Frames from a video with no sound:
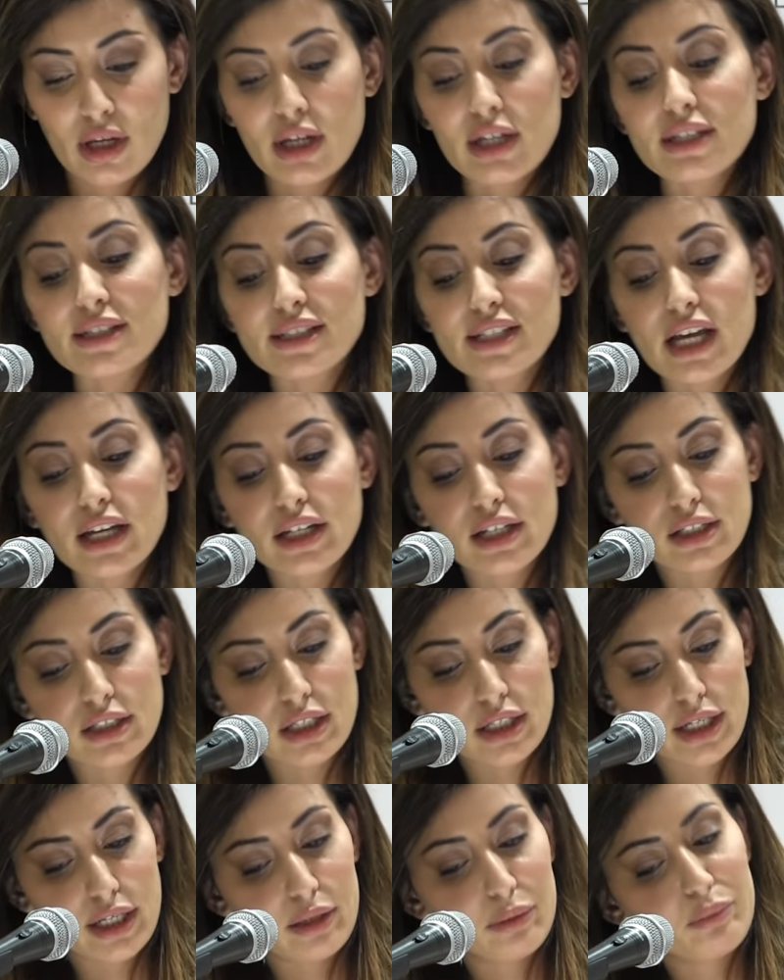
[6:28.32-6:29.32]

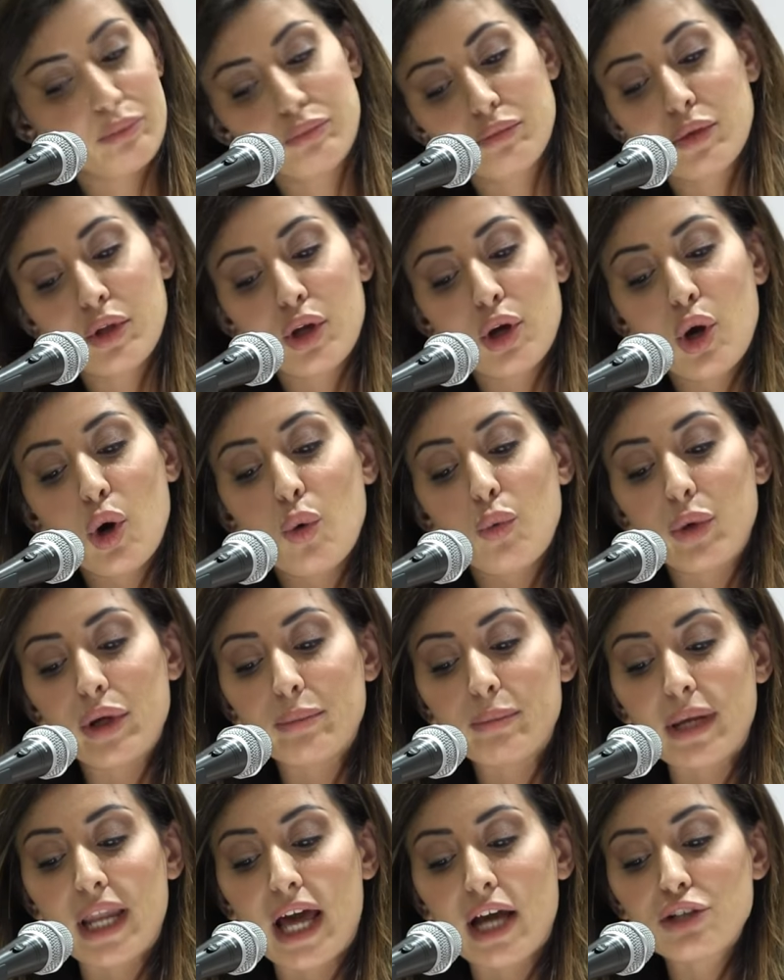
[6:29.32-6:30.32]
Secondly,
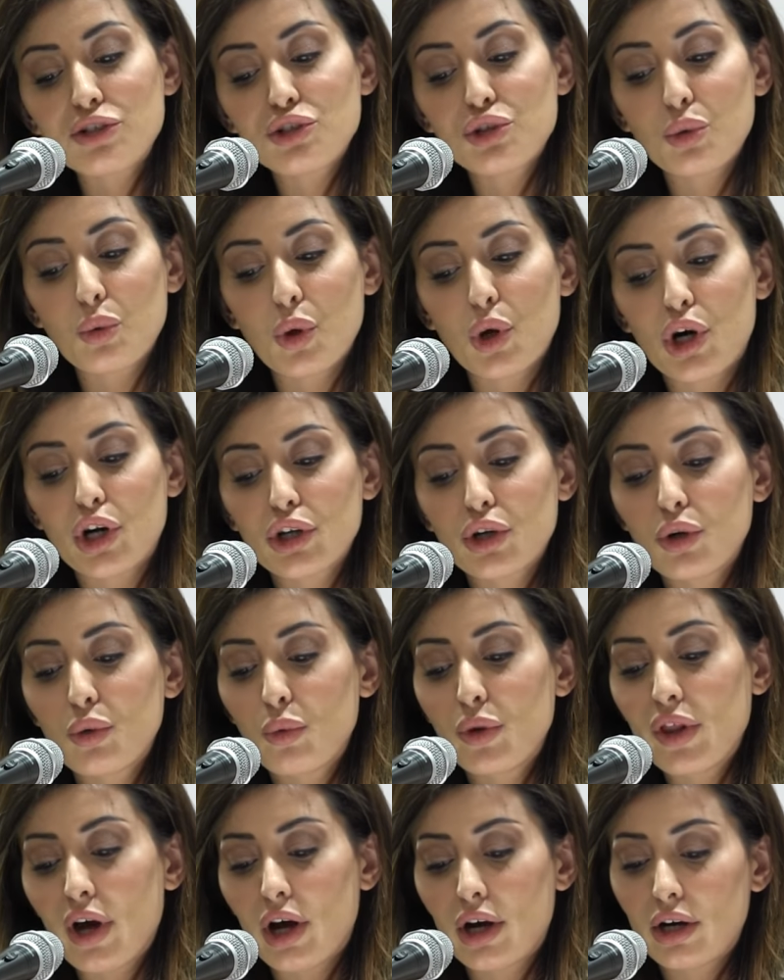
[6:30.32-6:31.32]
we plan to work
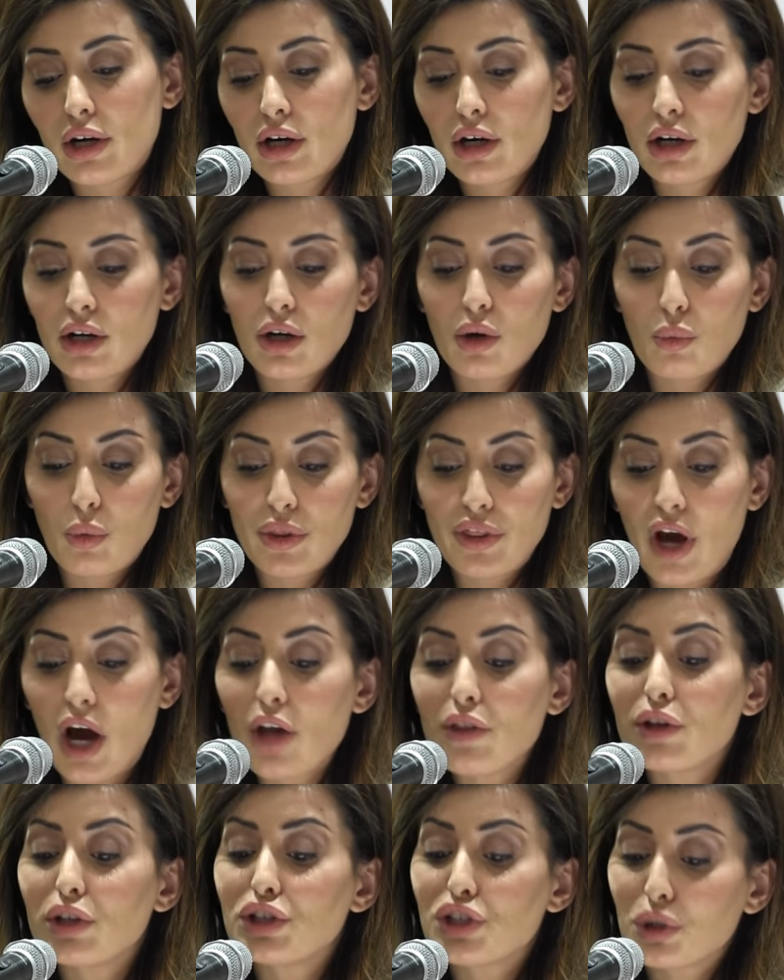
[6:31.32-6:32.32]
with
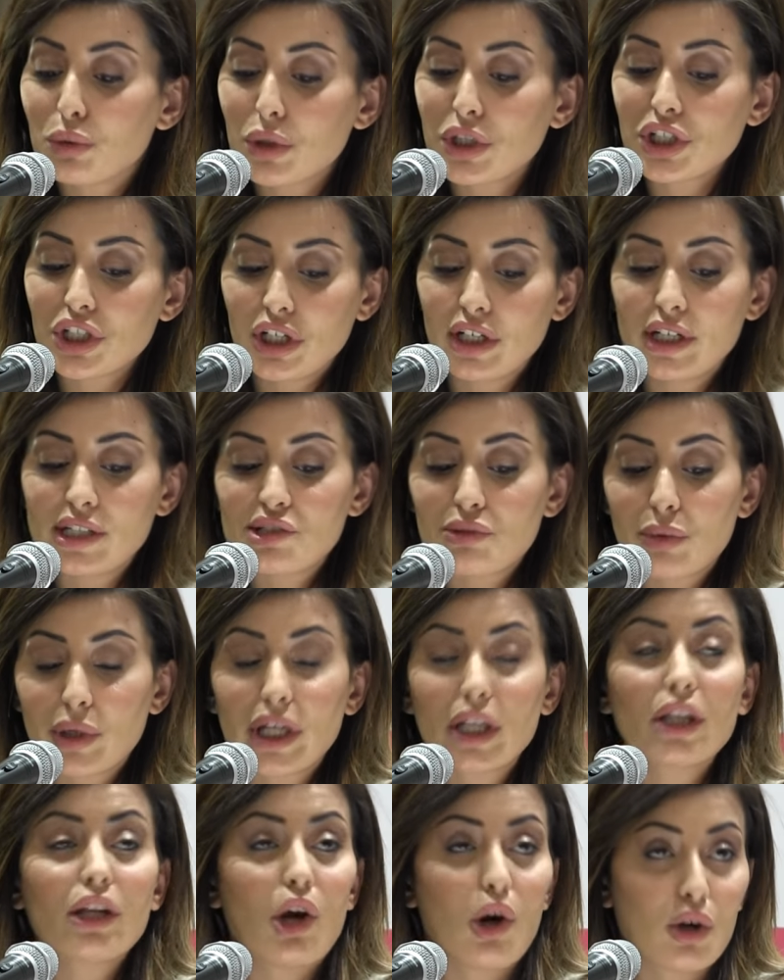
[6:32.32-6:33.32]
other Jewish and
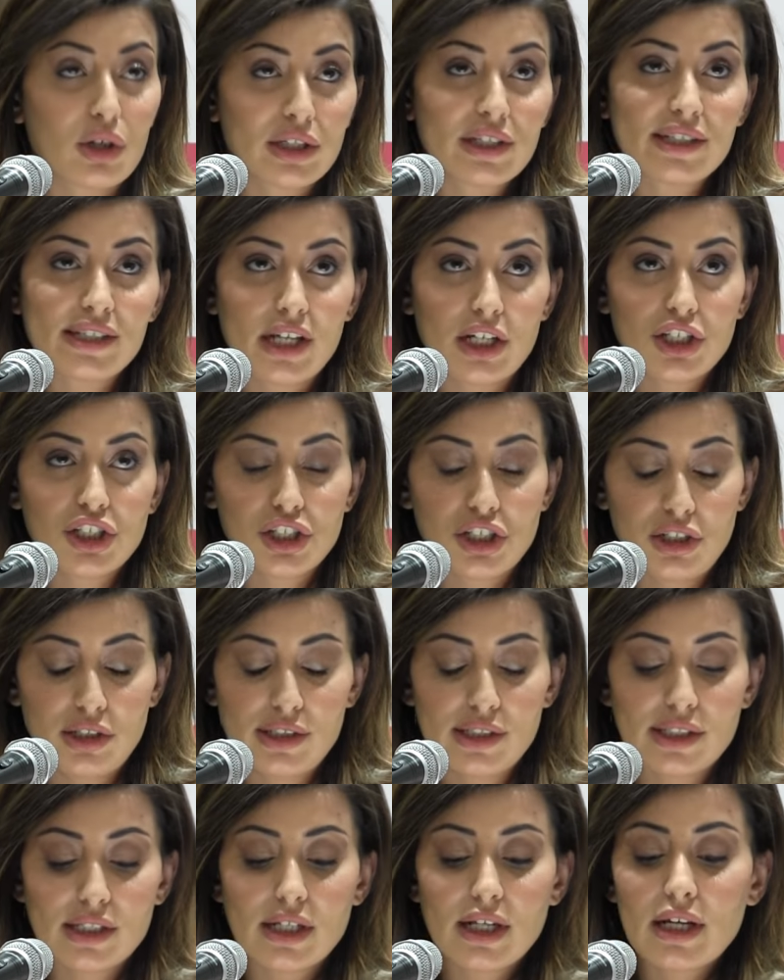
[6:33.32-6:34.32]
Israeli
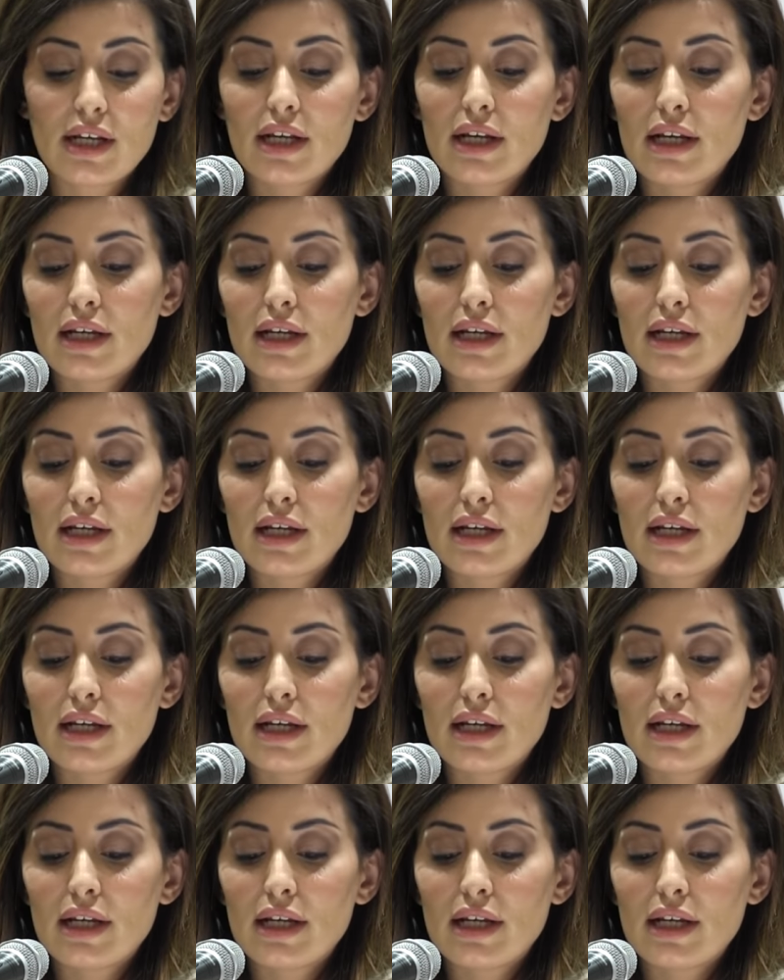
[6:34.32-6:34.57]
organizations